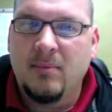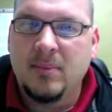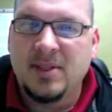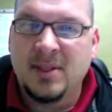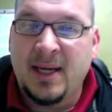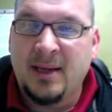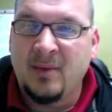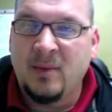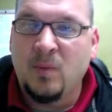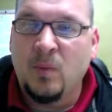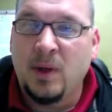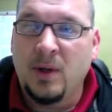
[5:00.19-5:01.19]

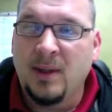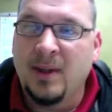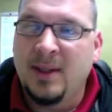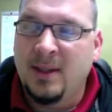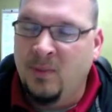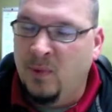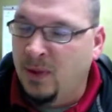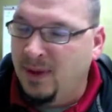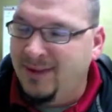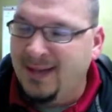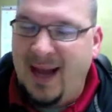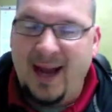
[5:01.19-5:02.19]
Satan will will
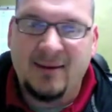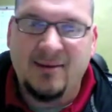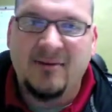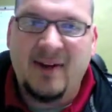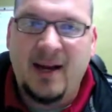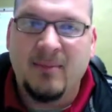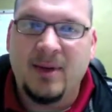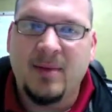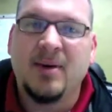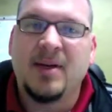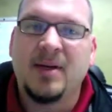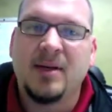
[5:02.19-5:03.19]
attack the family
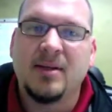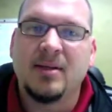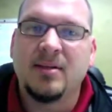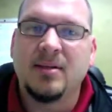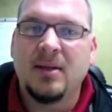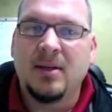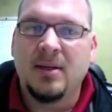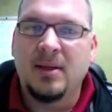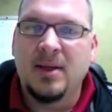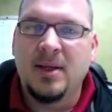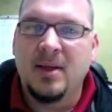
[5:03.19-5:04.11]
because he